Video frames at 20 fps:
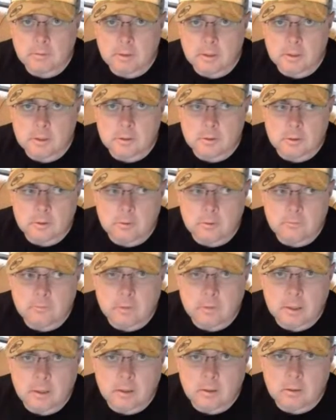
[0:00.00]
getting ready to shoot a new
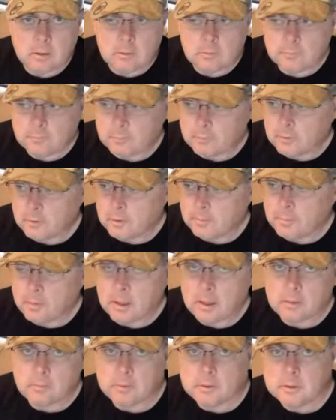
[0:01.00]
video for a
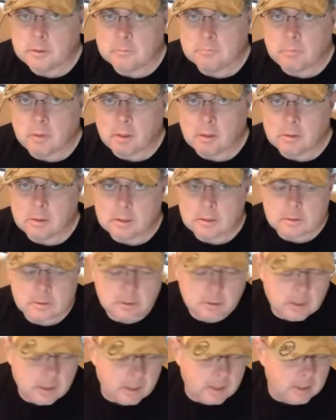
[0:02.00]
product we just bought
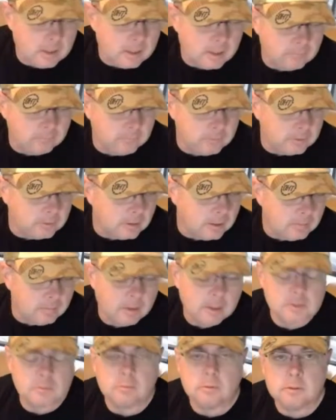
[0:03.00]
yesterday, and I figured I
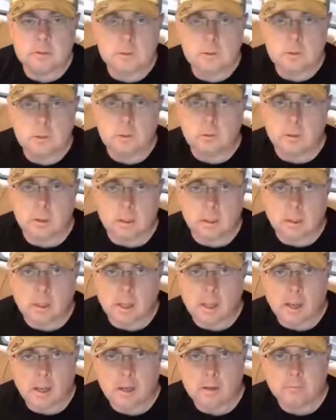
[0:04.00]
might as well just do it
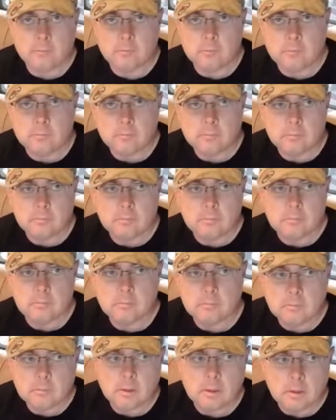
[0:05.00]
live.
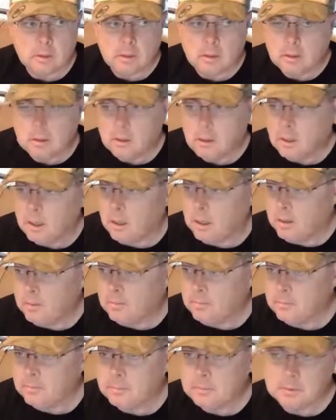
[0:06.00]

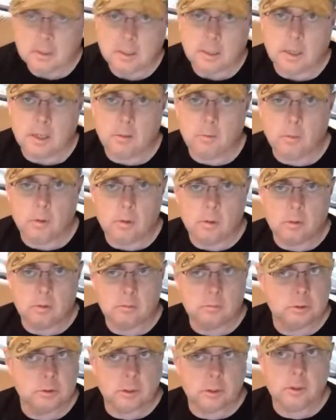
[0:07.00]
Then I
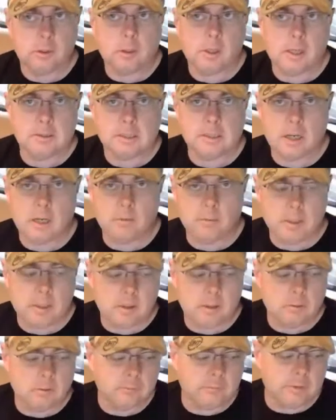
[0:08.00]
will show you guys how
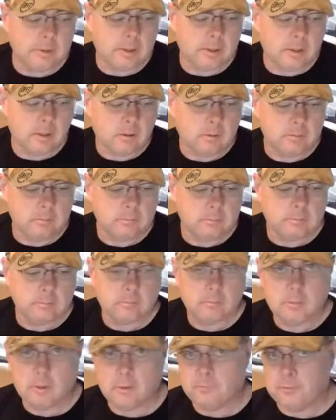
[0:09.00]
we do a video.
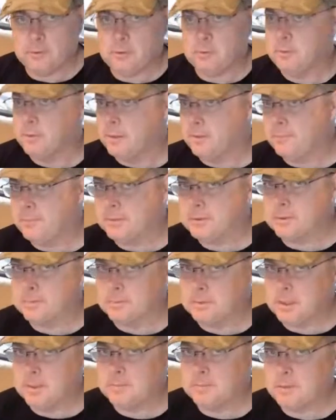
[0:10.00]
Hopefully, you can give us
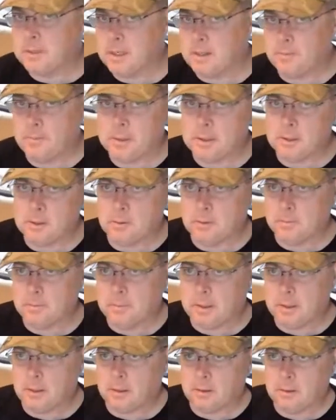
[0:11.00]
some tips on how we can do it
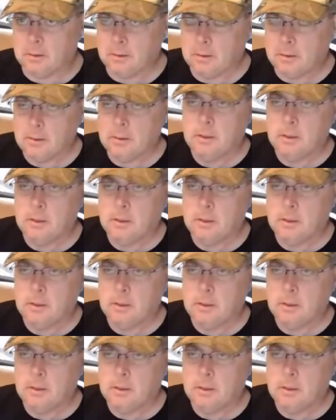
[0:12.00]
better.